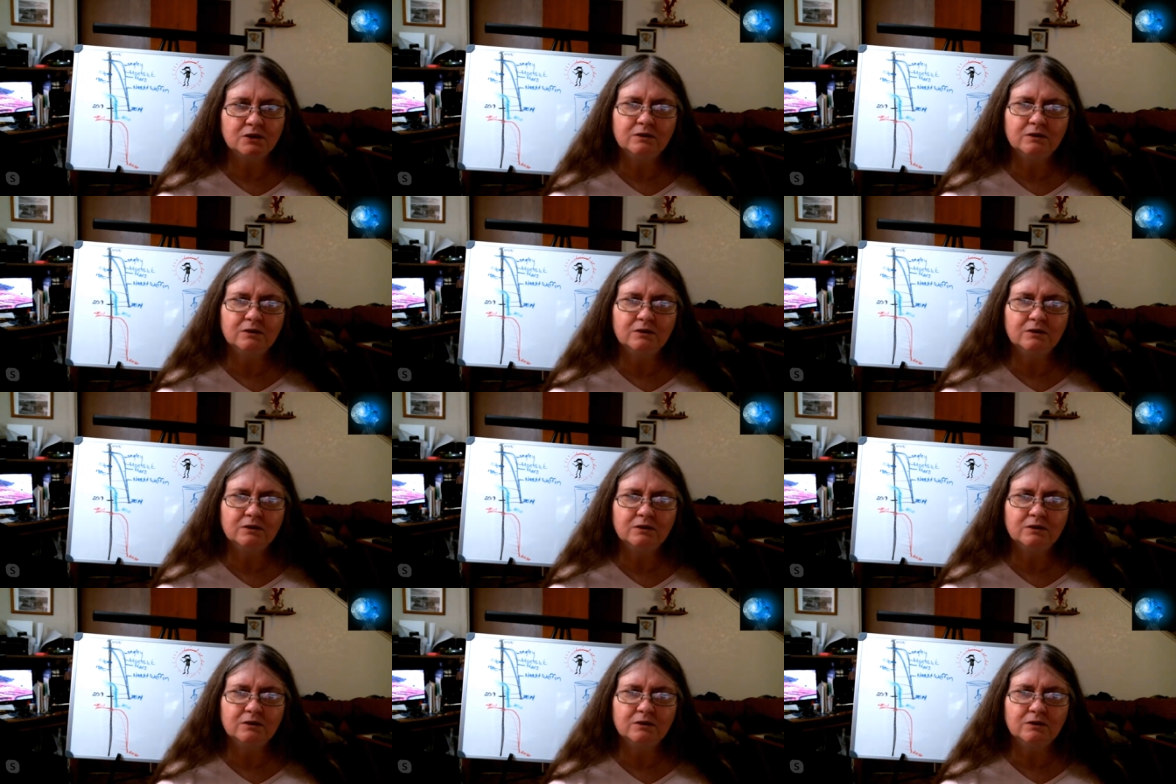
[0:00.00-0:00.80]

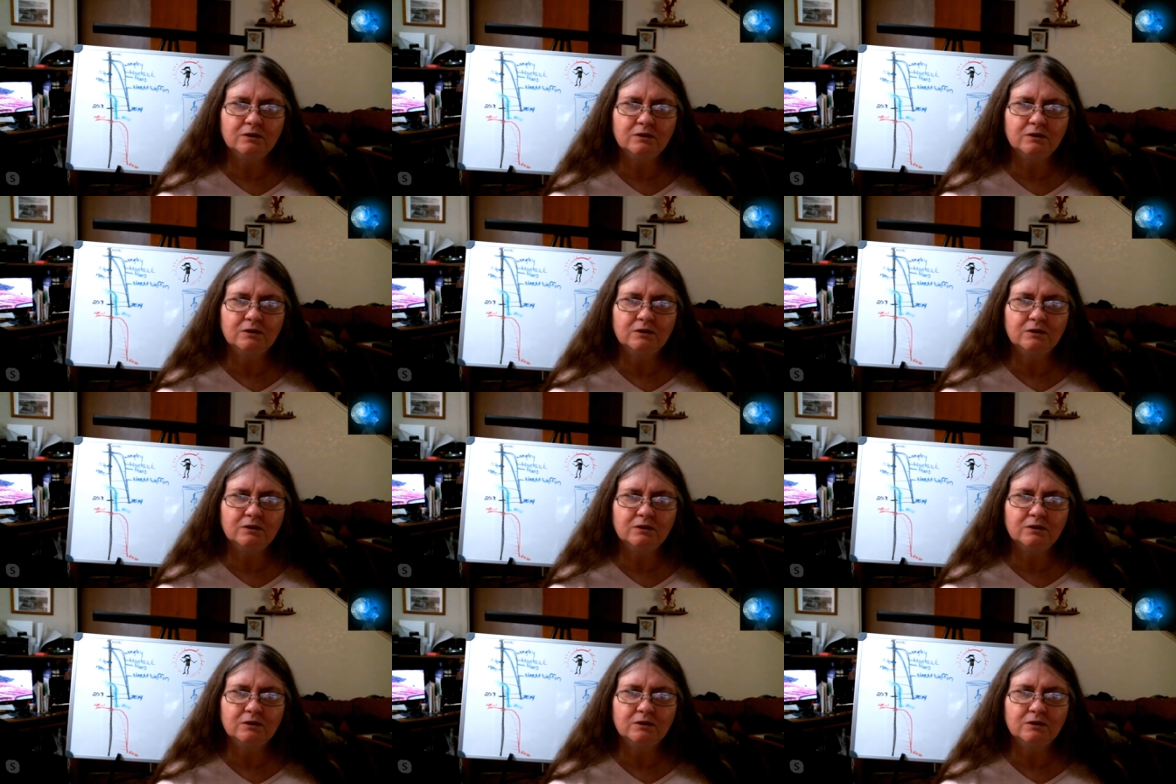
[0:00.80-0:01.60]
did you
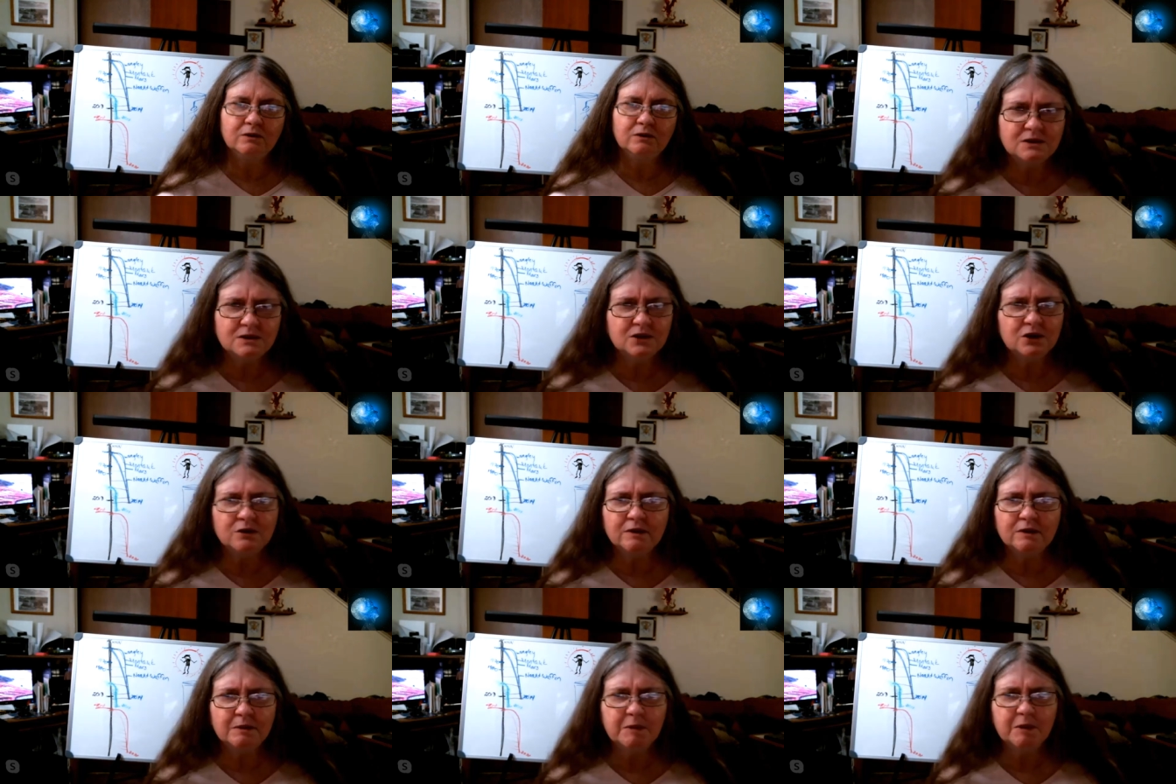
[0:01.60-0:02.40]
have a dream like
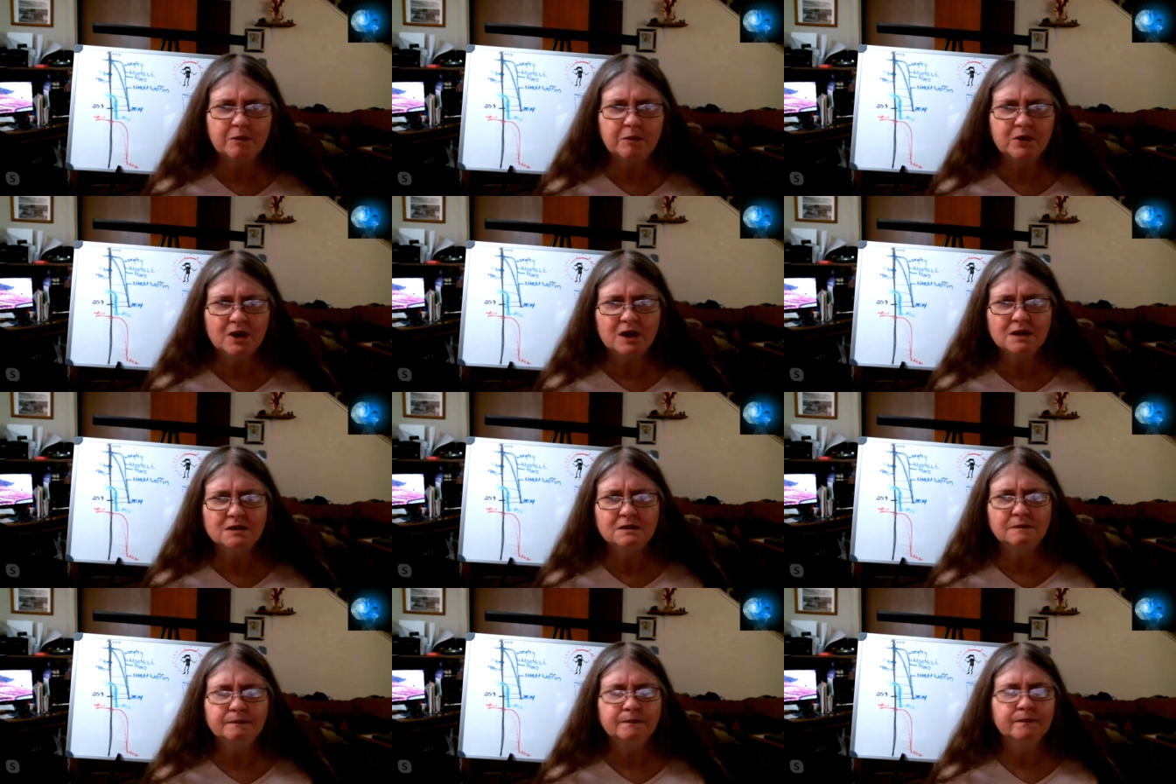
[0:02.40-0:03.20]
this? Do you
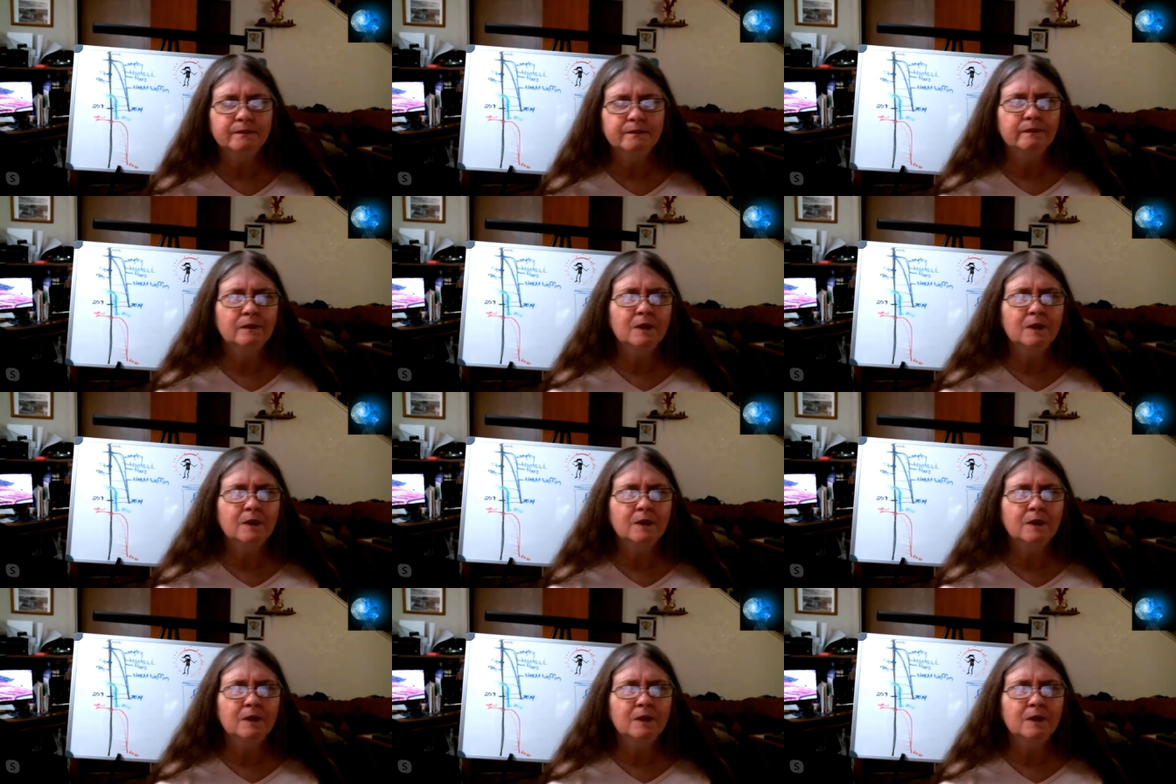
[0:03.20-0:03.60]
remember this?